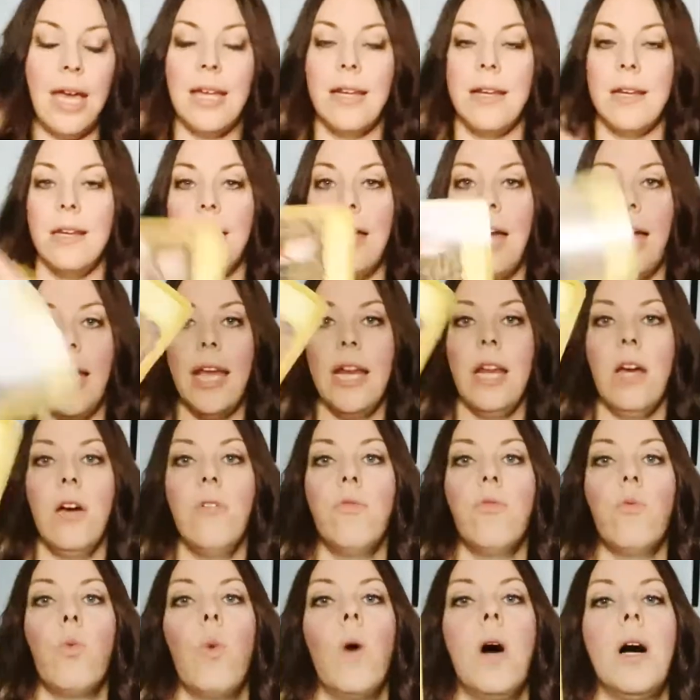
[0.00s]
Nine
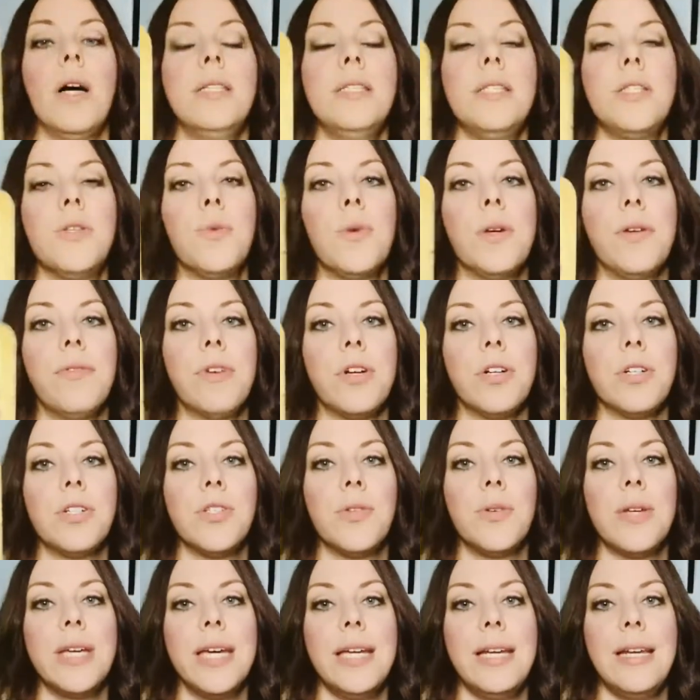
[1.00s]
of Wands in reverse,
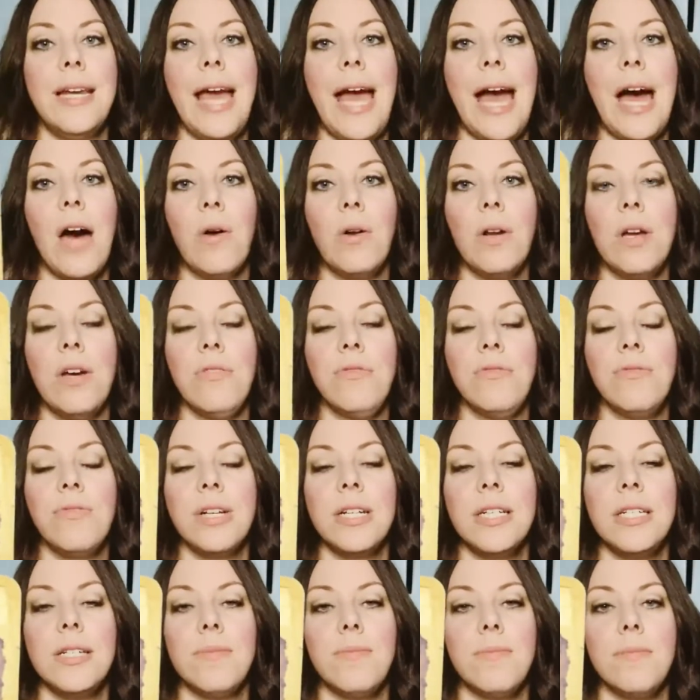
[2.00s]
so getting out of
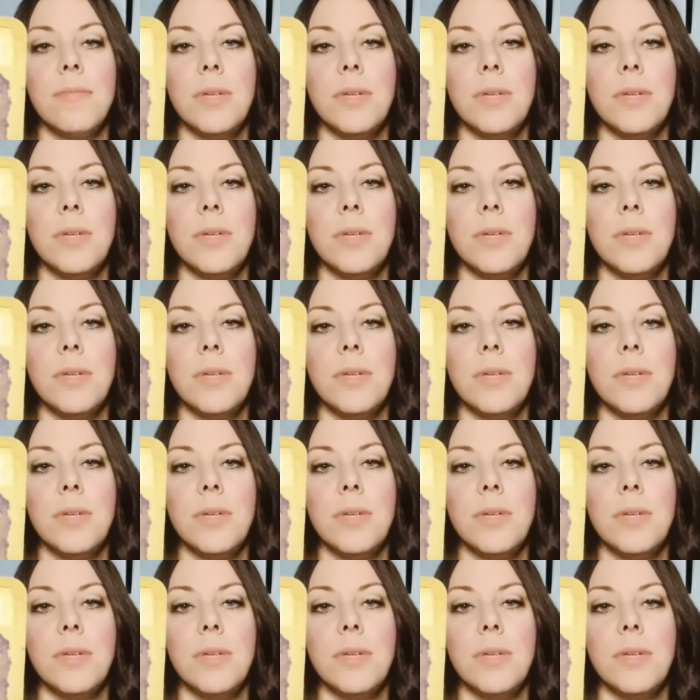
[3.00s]
victim